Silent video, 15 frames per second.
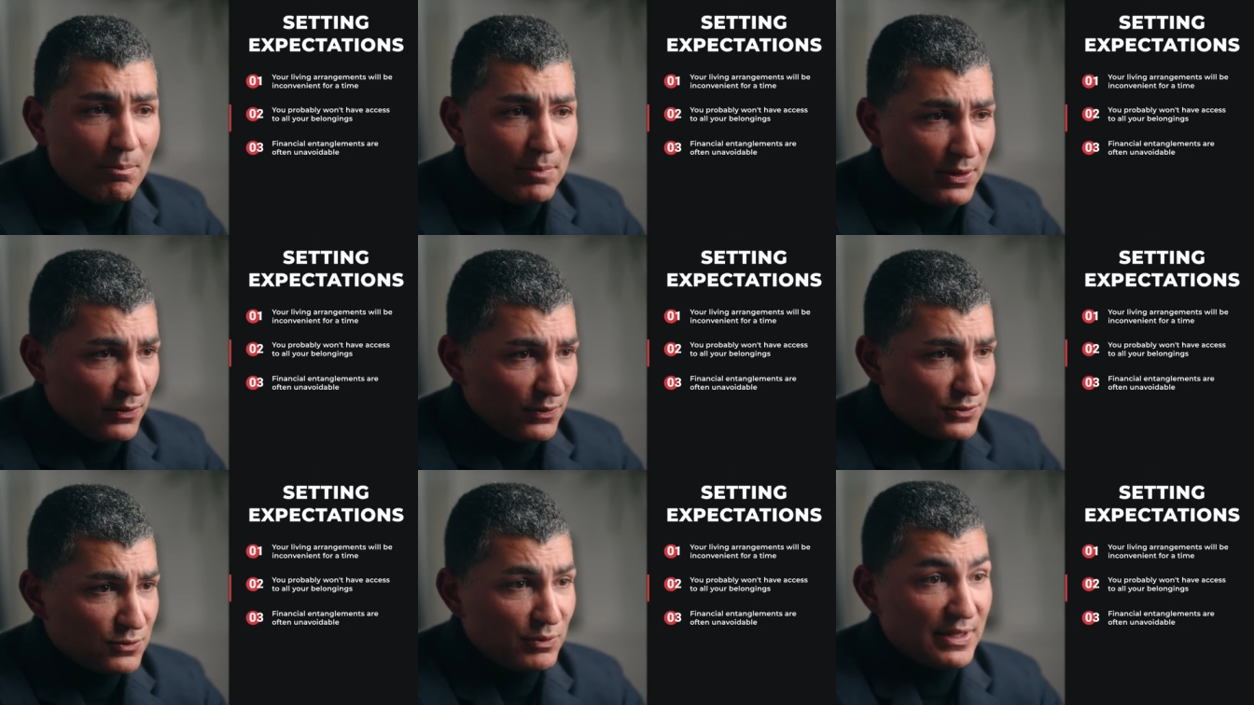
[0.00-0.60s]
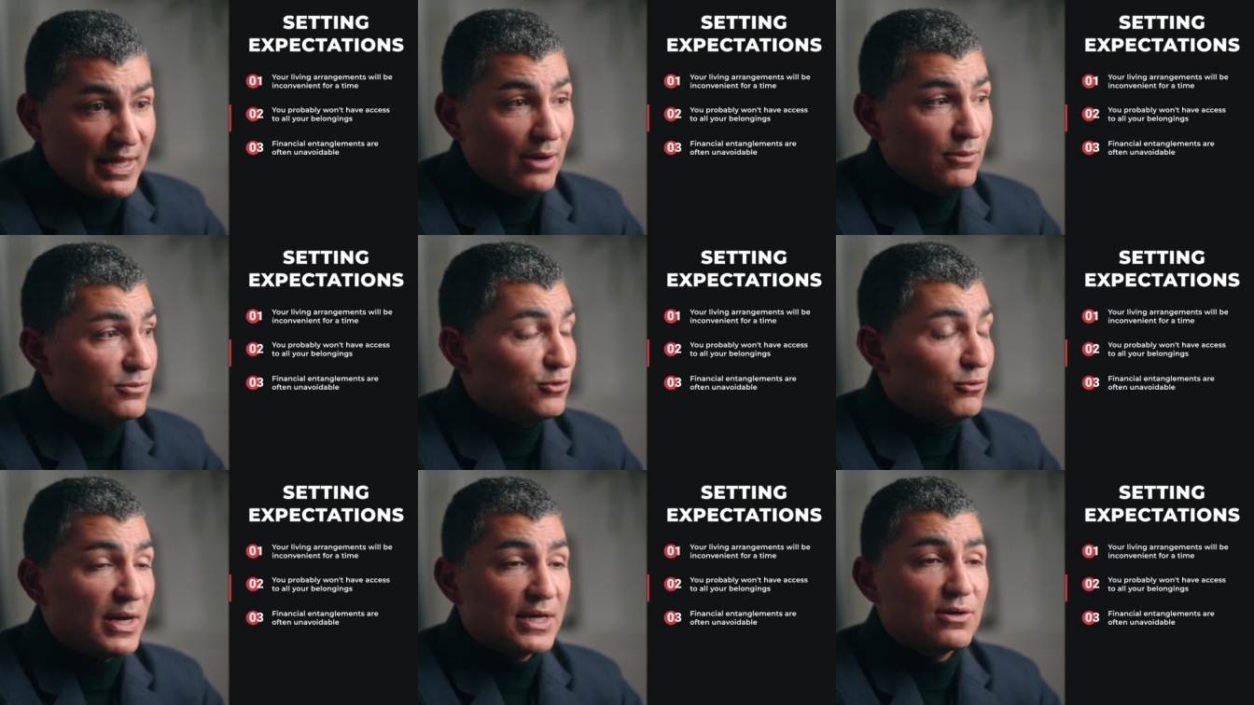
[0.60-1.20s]
bills without
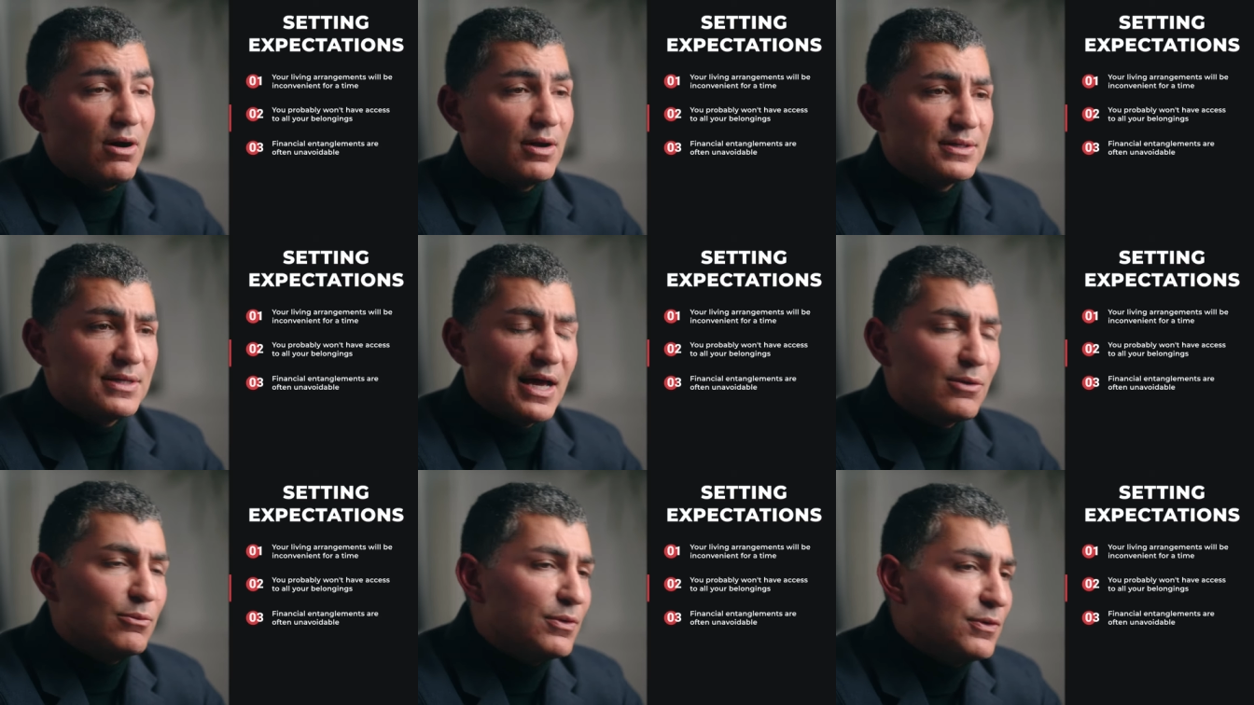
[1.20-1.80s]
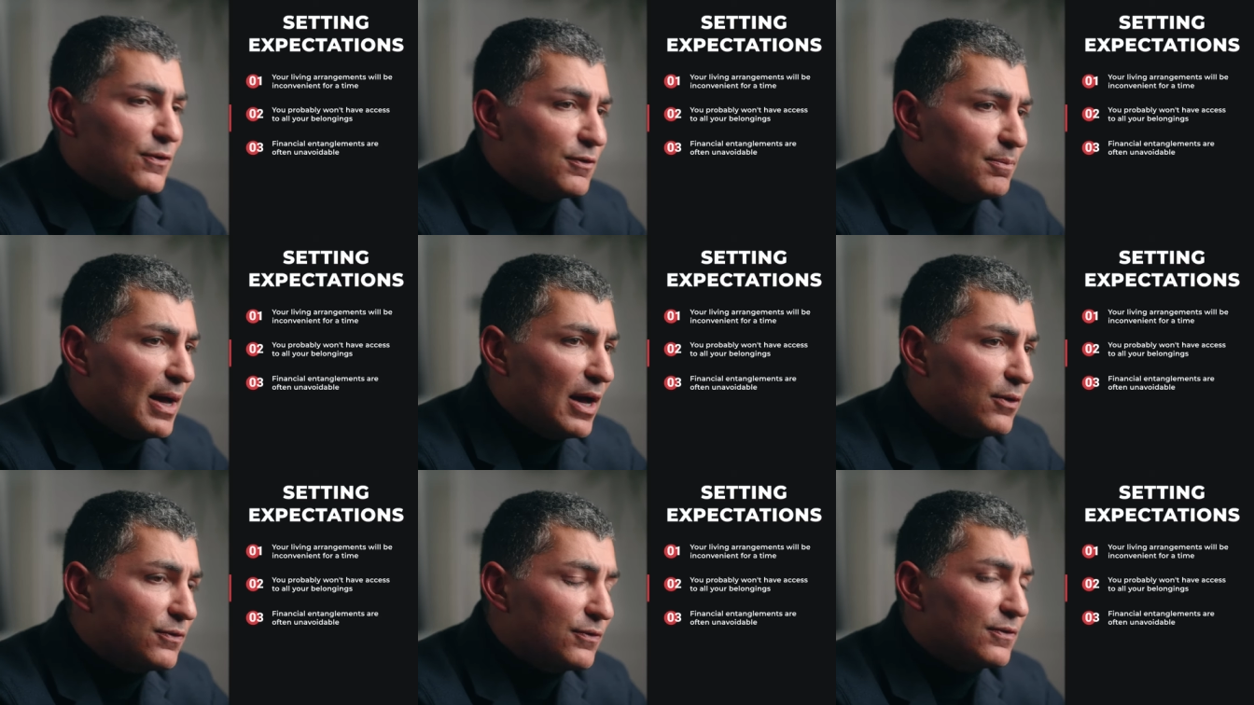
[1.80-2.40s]
direct contact with your
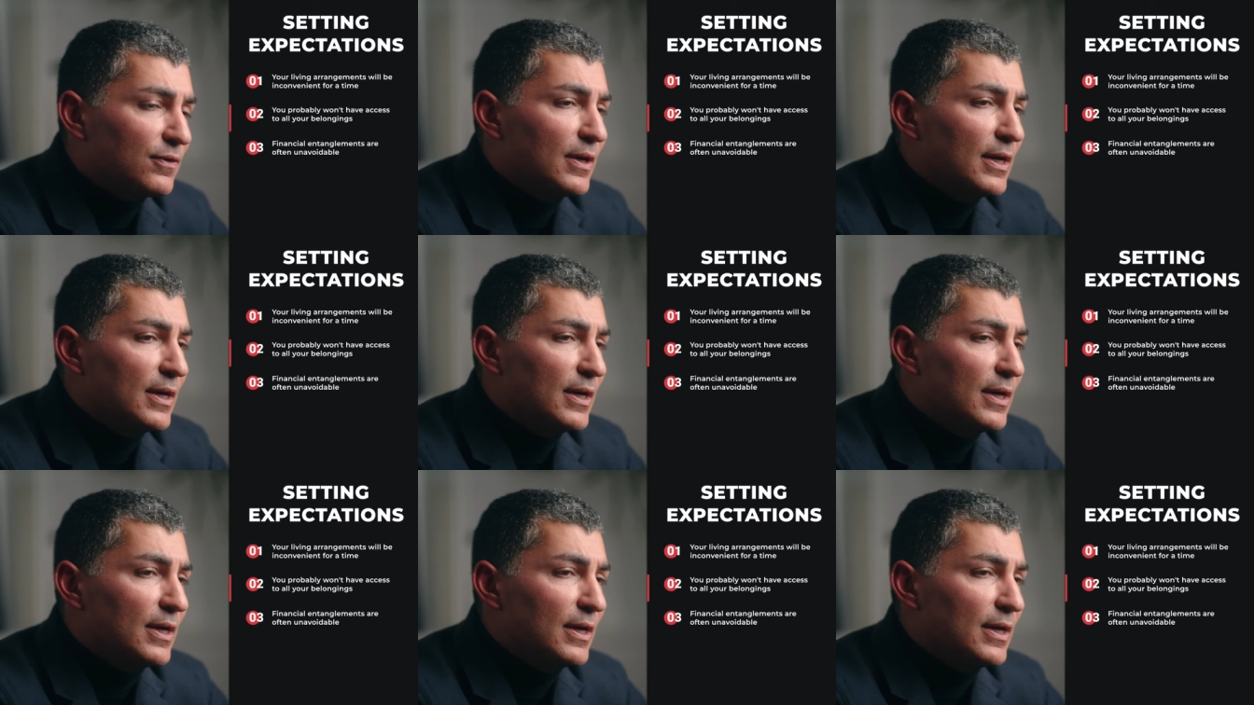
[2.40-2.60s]
spouse.